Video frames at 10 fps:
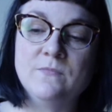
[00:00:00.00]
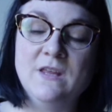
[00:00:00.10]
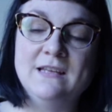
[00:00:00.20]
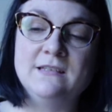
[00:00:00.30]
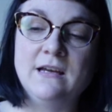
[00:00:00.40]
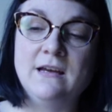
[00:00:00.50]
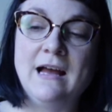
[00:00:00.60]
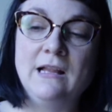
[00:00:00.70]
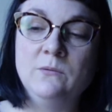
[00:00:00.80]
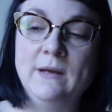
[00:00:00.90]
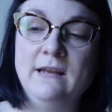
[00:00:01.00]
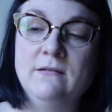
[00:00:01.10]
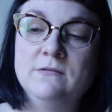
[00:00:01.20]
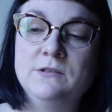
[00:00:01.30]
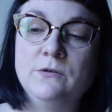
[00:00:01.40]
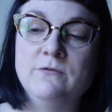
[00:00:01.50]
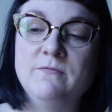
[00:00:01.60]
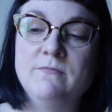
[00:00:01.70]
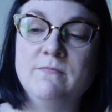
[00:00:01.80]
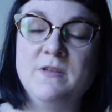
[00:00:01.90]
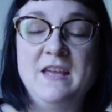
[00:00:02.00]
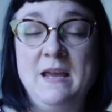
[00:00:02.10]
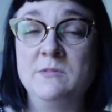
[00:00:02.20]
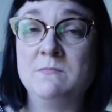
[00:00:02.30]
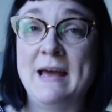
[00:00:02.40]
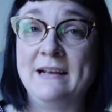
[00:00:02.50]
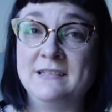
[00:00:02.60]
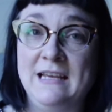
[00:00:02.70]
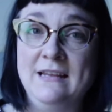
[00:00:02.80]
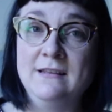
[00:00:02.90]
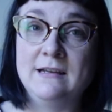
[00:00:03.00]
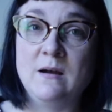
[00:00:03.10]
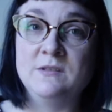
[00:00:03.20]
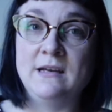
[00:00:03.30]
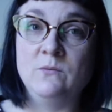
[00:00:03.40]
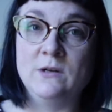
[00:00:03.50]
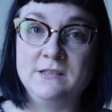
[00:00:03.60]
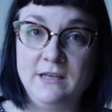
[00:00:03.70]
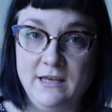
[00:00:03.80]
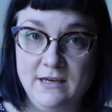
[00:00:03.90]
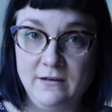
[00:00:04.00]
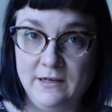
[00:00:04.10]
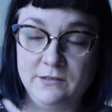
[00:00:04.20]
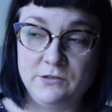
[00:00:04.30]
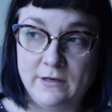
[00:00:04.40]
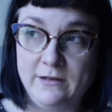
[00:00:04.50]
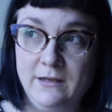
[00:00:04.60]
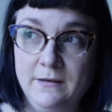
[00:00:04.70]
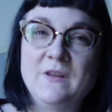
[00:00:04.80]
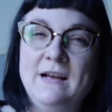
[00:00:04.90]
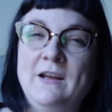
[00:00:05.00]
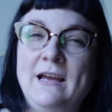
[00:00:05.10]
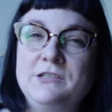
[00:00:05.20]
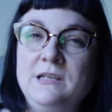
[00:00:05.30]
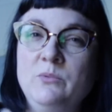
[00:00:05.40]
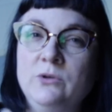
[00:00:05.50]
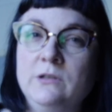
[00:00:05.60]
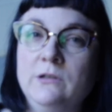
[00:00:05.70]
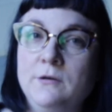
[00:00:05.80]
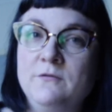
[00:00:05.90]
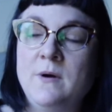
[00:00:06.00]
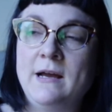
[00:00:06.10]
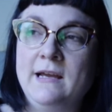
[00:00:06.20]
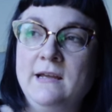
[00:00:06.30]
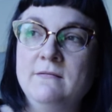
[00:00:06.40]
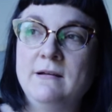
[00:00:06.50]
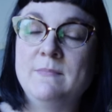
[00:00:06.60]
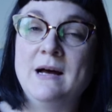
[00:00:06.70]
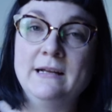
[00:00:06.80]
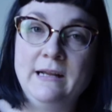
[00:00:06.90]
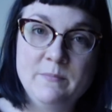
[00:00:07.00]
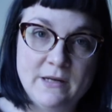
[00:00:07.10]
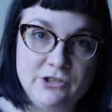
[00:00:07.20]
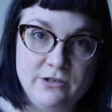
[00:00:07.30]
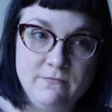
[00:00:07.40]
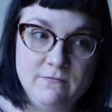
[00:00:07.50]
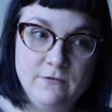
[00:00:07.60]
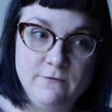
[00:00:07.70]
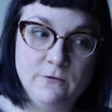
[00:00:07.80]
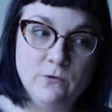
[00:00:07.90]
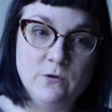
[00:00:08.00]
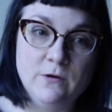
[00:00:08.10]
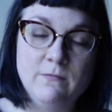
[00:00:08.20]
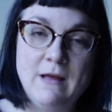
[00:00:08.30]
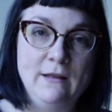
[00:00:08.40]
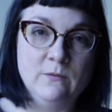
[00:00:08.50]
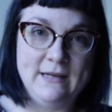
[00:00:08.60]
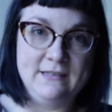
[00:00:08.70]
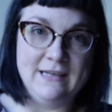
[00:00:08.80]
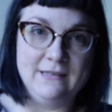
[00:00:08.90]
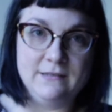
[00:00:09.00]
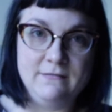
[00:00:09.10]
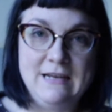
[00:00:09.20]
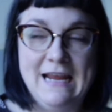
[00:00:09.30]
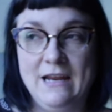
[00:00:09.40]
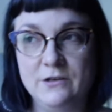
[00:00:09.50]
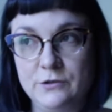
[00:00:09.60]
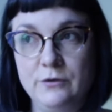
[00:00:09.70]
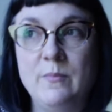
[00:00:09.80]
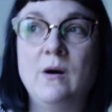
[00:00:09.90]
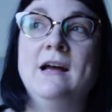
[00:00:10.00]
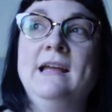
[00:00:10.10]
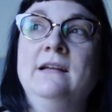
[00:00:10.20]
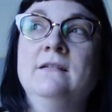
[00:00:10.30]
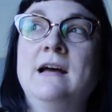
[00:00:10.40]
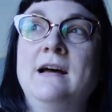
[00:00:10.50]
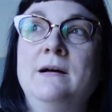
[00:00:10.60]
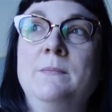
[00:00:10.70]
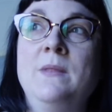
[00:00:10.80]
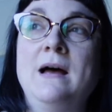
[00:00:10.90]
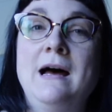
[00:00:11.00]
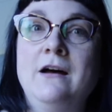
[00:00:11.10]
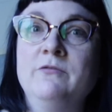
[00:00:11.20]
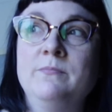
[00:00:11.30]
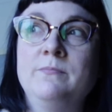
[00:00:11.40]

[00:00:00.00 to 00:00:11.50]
There's a Halloween sort of themed magazine that comes out once a year in Australia, and I actually put a lot of my marketing budget for Halloween season into buying a half